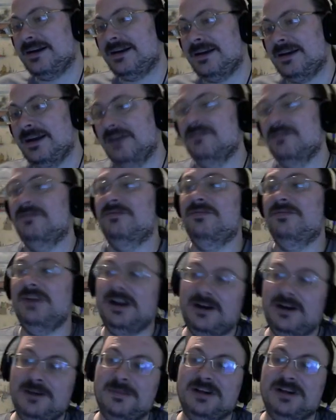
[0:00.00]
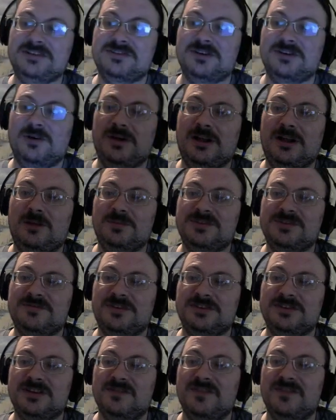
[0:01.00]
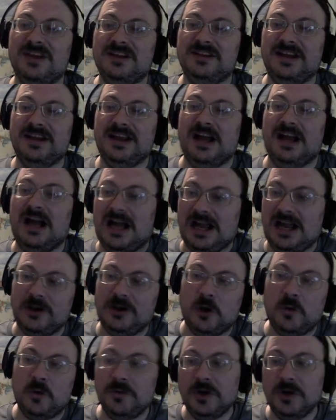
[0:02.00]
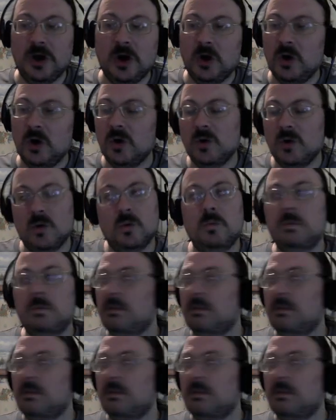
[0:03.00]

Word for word: It very much so helps for something like, I don't know,